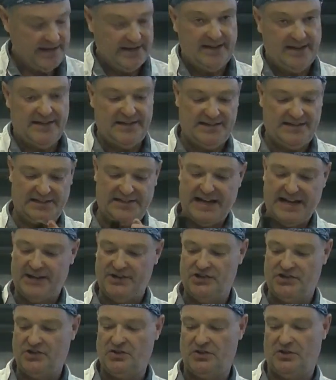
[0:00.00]
is a
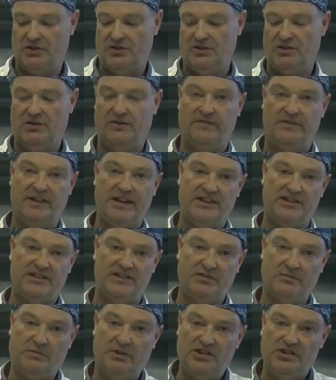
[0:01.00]
dash of
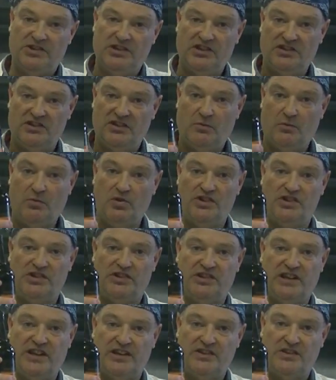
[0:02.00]
this, which is
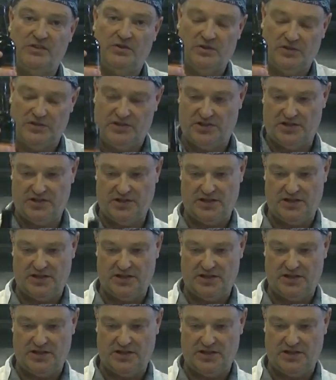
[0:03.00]
Worcestershire sauce.